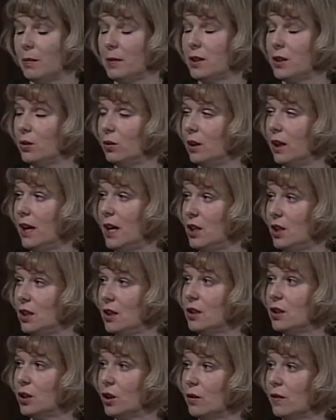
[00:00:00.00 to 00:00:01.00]
Missoula Aging
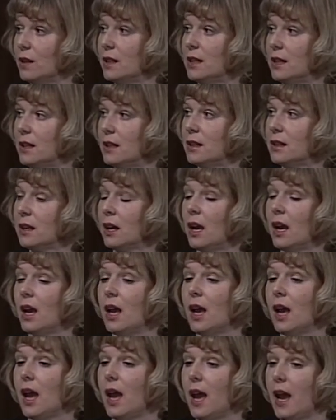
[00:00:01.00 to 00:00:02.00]
Services,
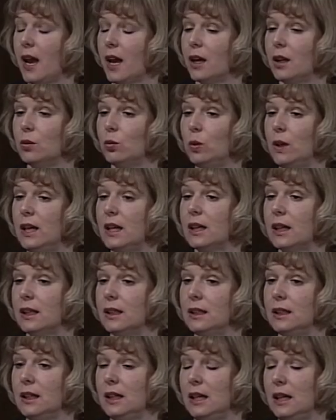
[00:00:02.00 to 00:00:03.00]
and we
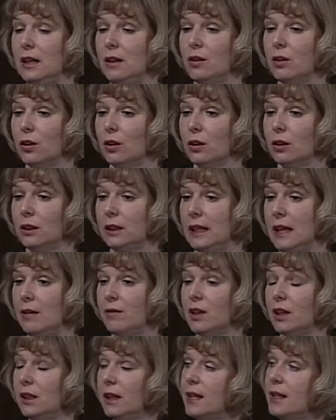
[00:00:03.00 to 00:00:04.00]
can either leave
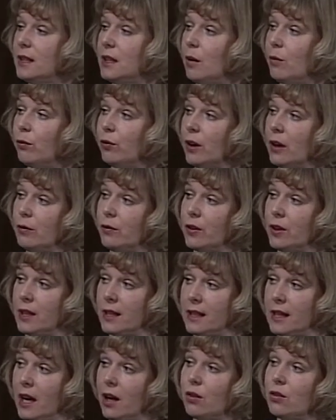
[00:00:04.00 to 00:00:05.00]
the list up front for the
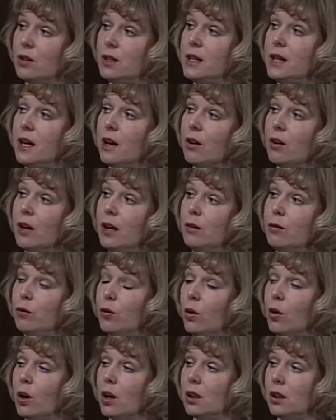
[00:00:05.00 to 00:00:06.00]
secretary
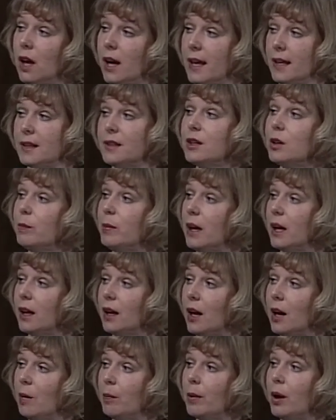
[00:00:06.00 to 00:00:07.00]
for clients to pick
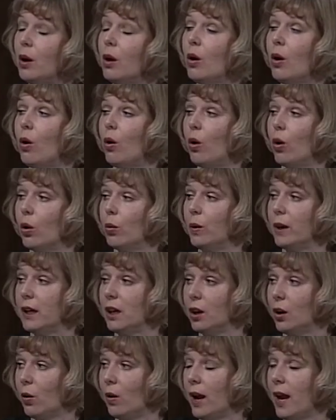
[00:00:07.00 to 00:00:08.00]
up, or we
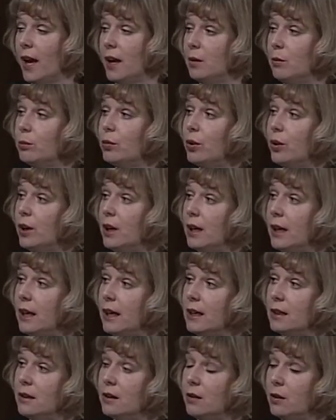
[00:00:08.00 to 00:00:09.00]
can go ahead and put it
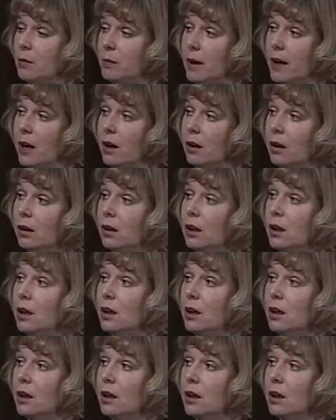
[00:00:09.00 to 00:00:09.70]
into the mail.